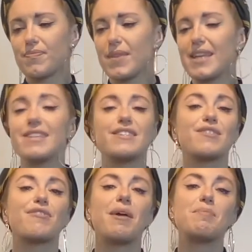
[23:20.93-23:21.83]

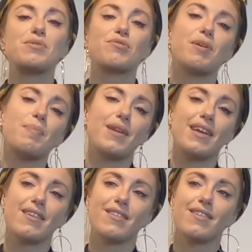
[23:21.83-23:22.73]
Instagram's
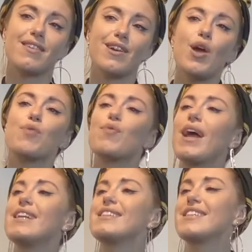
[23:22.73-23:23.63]
crippling.
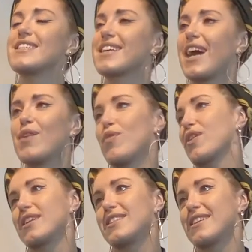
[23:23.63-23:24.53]
Rent is
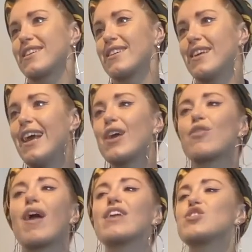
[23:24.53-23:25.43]
skyrocketing.
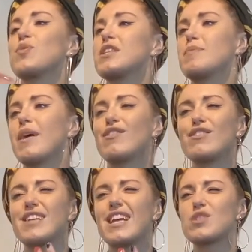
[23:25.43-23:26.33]
Graduates spend
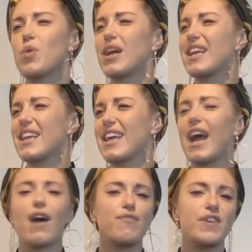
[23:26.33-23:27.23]
their days working in
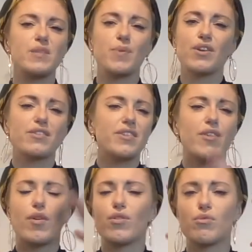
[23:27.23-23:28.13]
cafes because
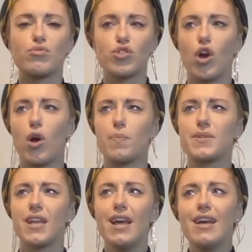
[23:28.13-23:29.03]
there are no
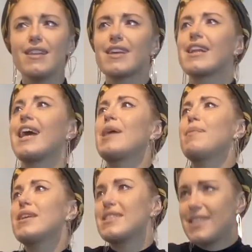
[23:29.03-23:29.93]
jobs. The
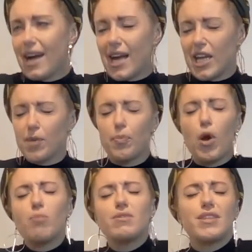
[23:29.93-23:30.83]
climate is dying,
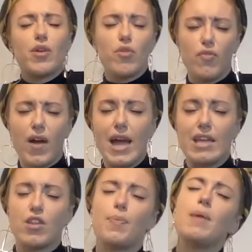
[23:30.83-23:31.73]
bombs
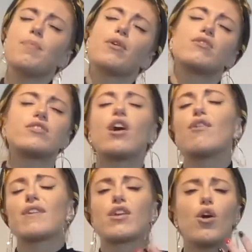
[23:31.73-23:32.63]
terrifying, the people are
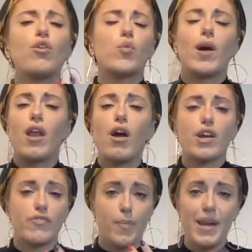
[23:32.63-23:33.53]
starving, and all the while our
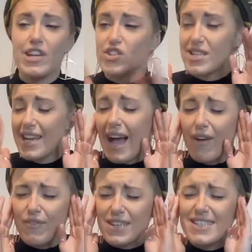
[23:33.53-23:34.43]
government is just
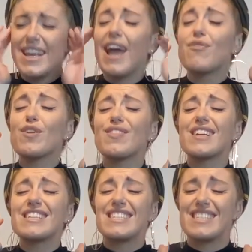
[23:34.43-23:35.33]
laughing. See,
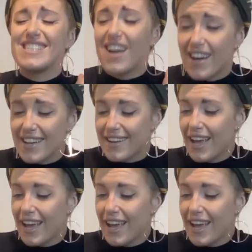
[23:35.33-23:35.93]
everything's done.